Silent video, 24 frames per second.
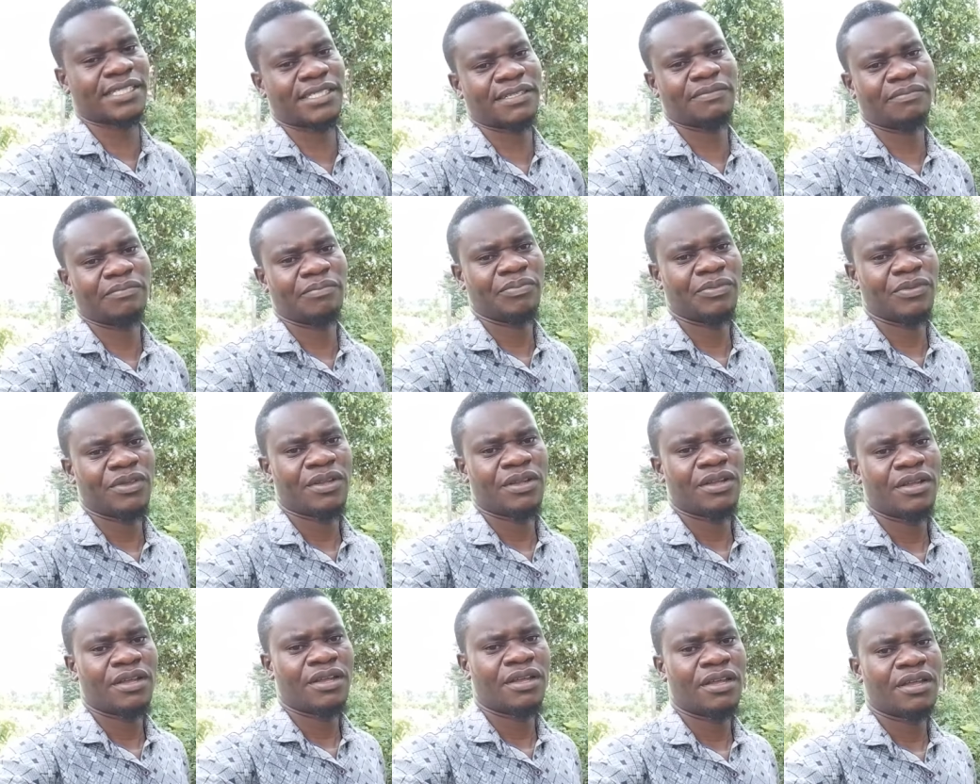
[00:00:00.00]

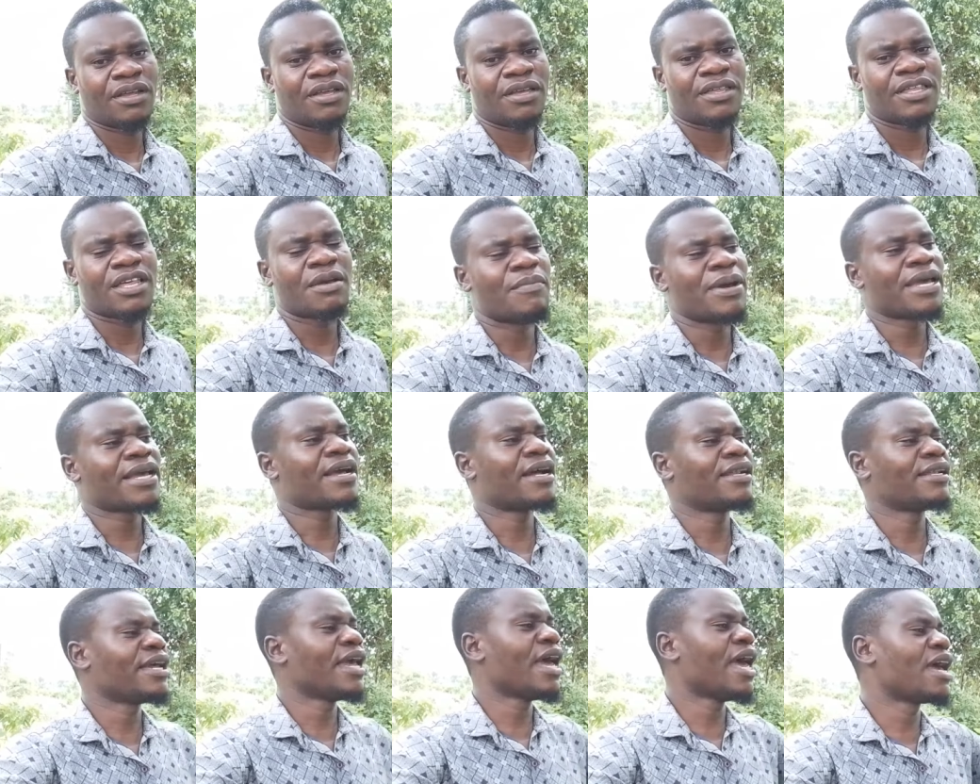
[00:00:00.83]
Jamaican uncle came
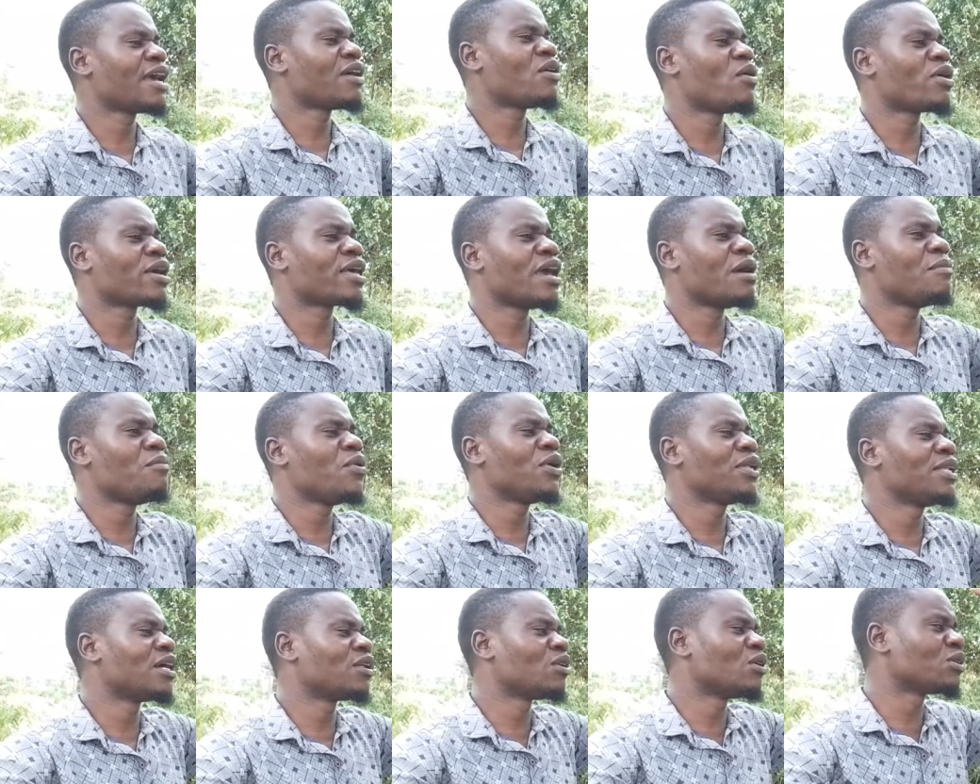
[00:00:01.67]
with a lot of
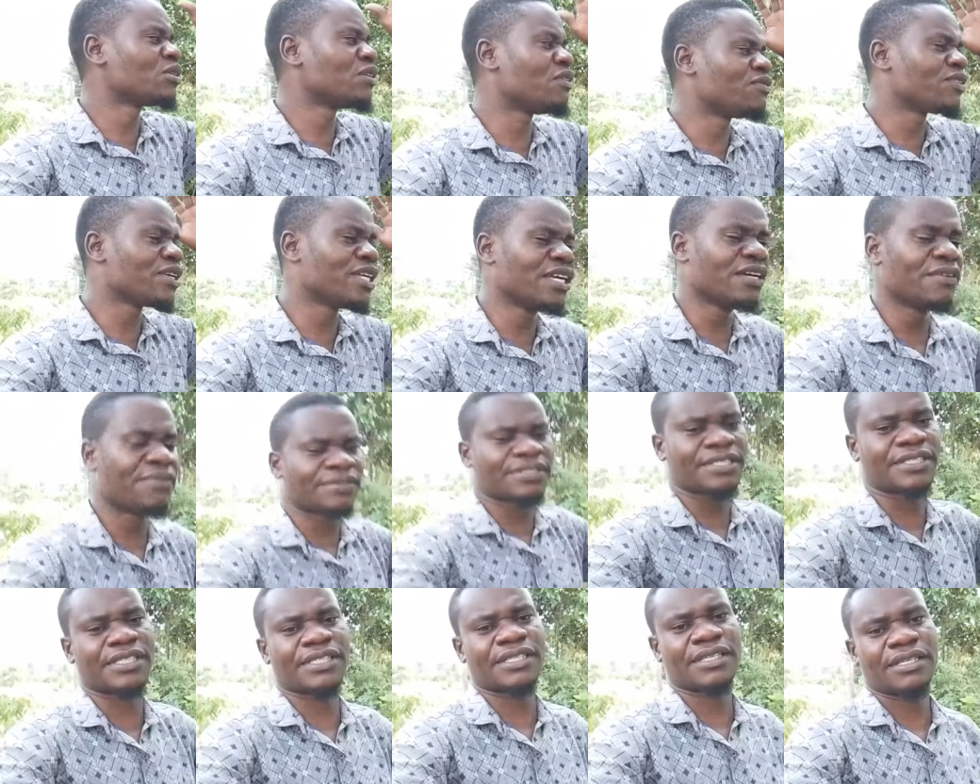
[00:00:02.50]
gifts.
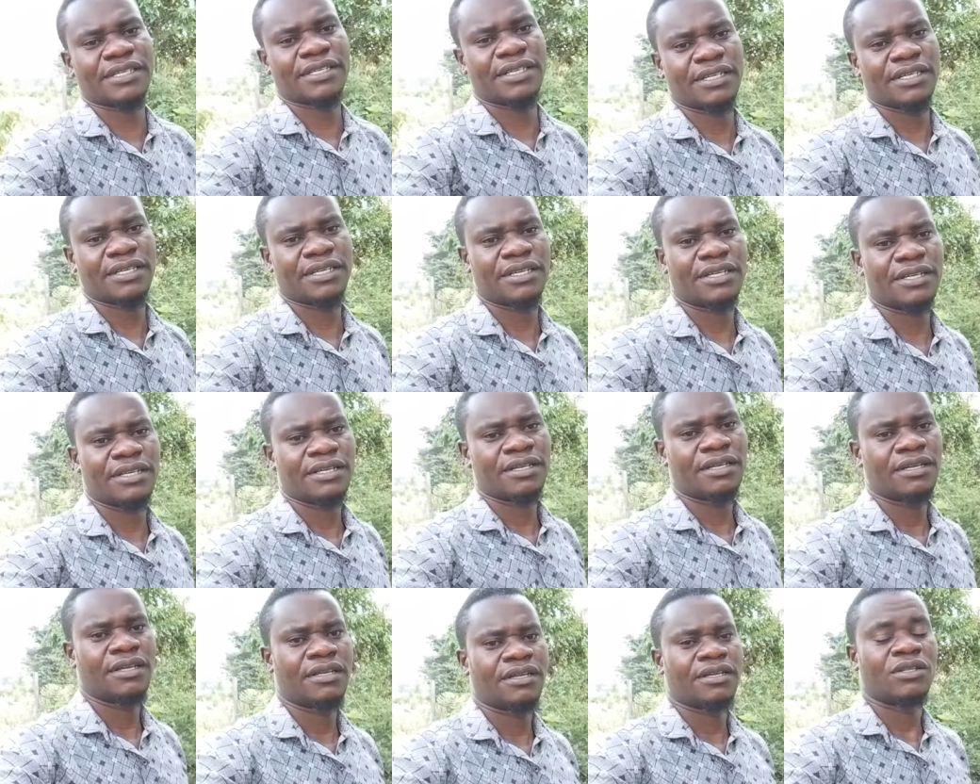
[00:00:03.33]
Not for
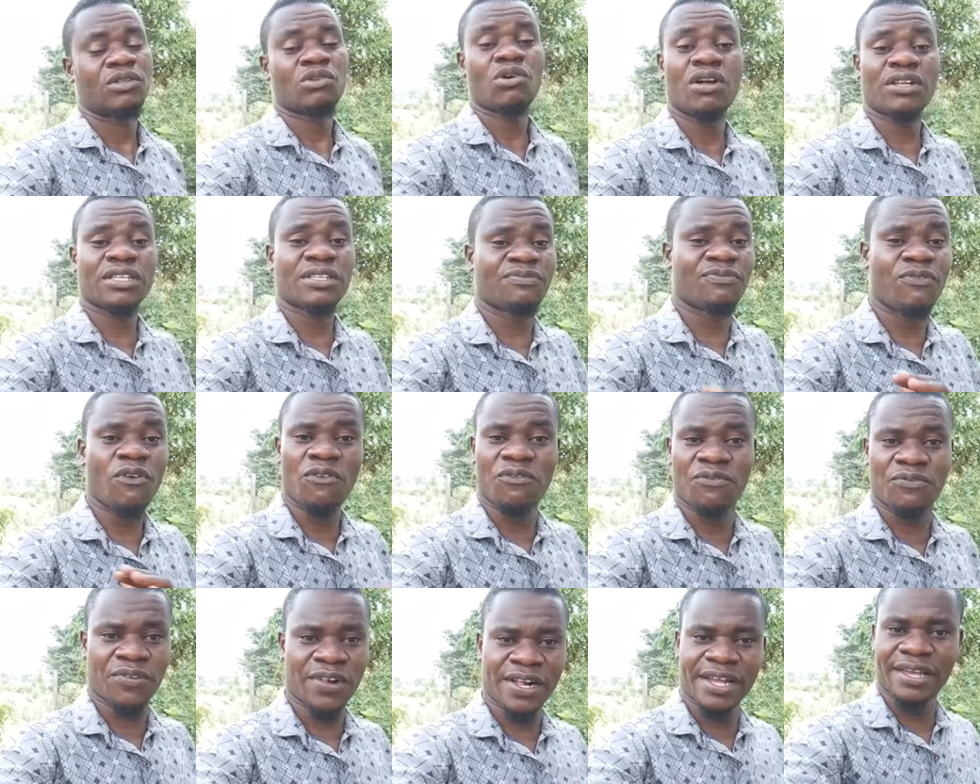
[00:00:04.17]
free.
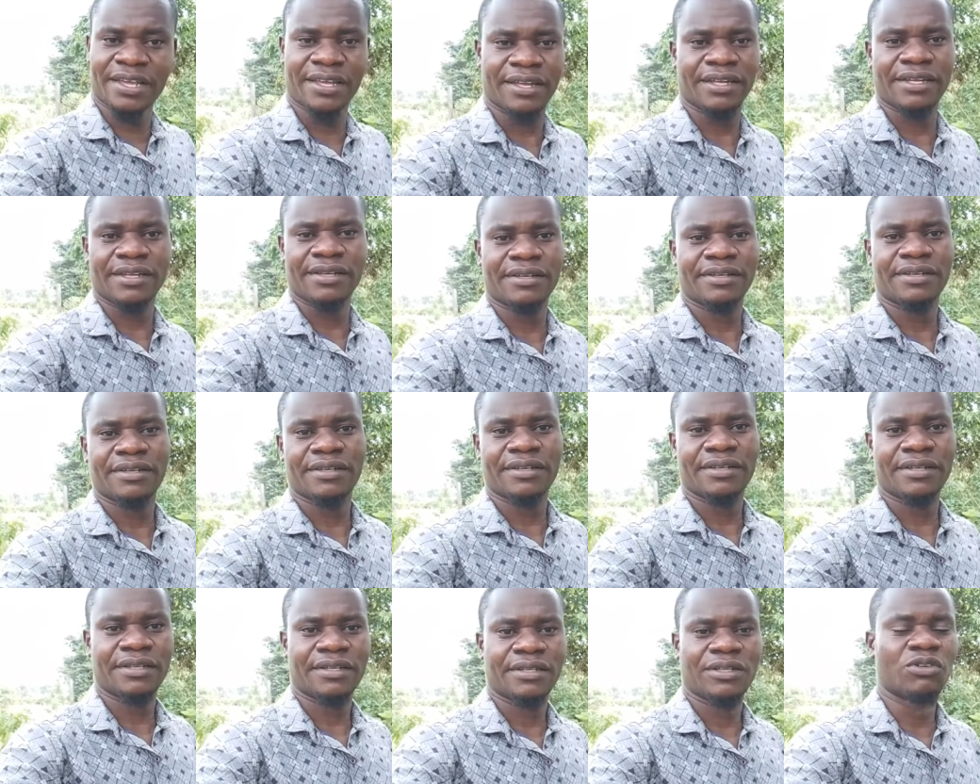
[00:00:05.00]
Not for
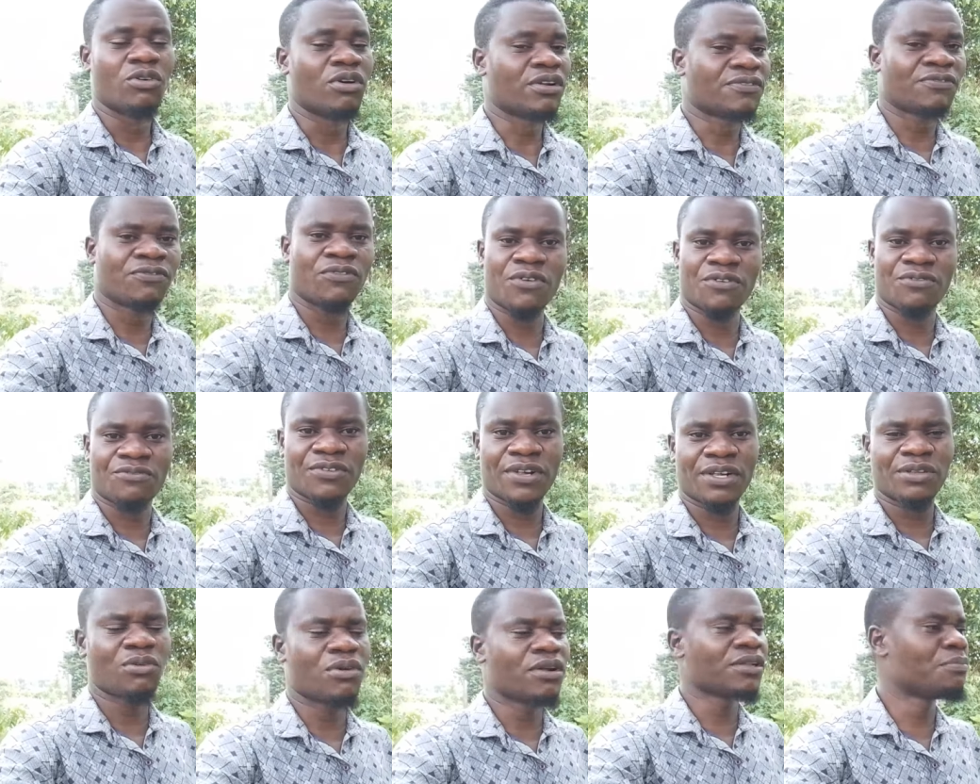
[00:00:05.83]
free. Don't be
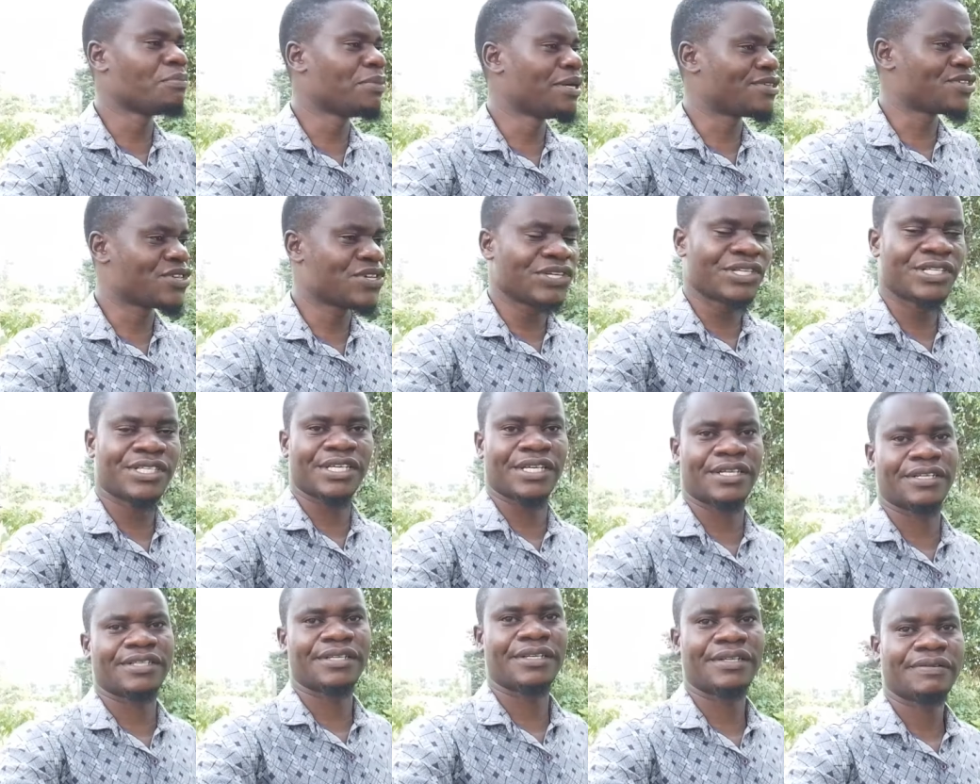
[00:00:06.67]
cheated.
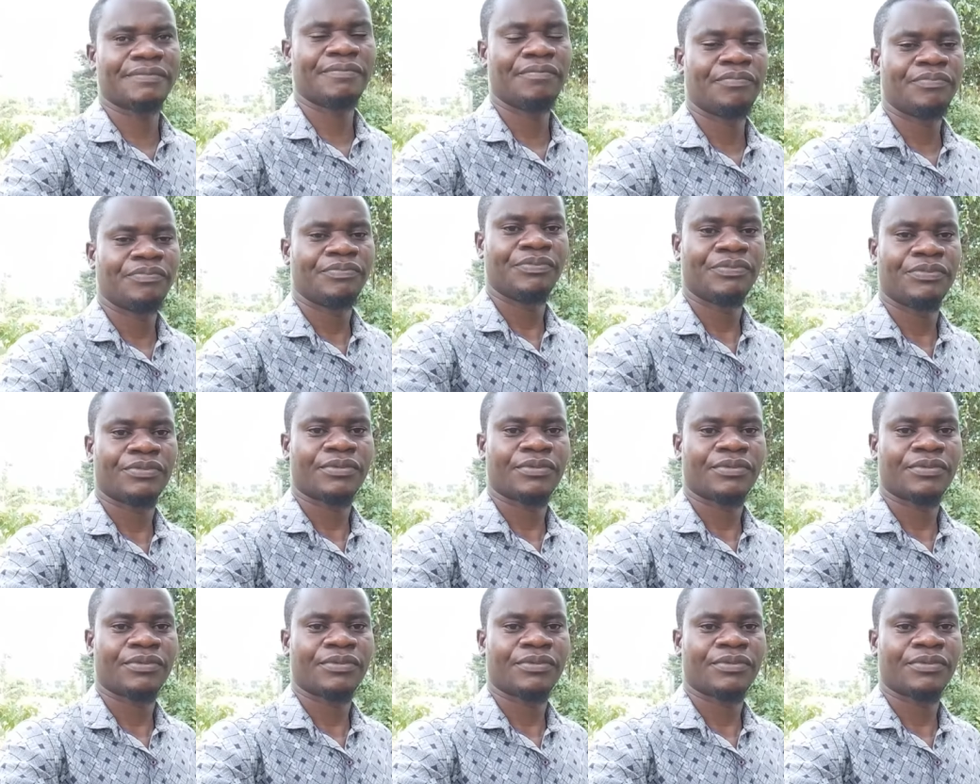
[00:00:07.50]
Eh?